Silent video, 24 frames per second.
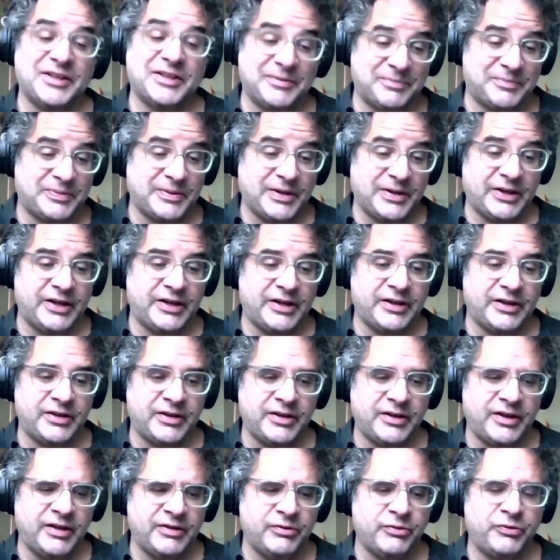yeah, uh, uh,
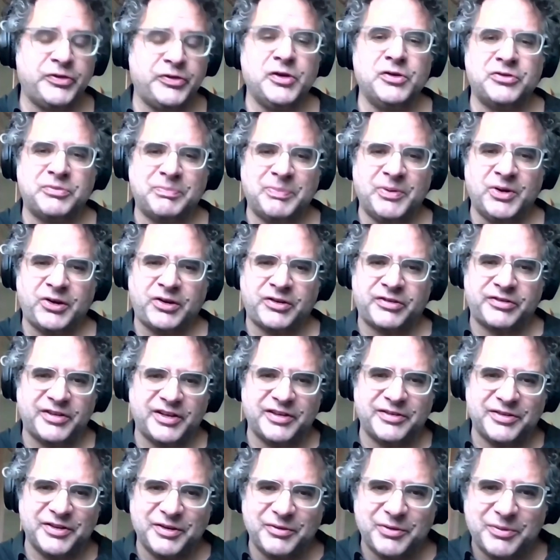fuse books,
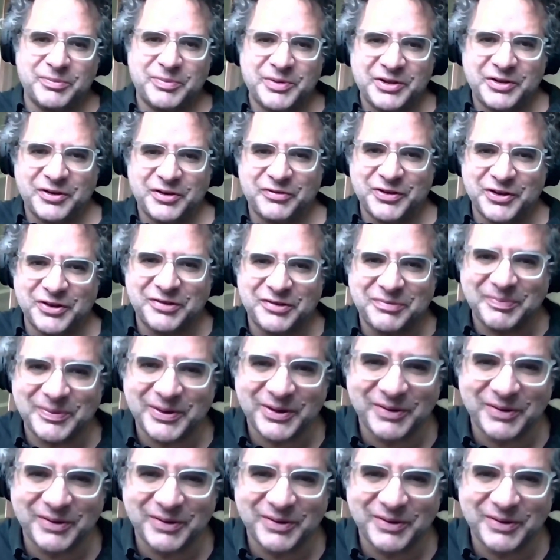I think, would yeah. be your first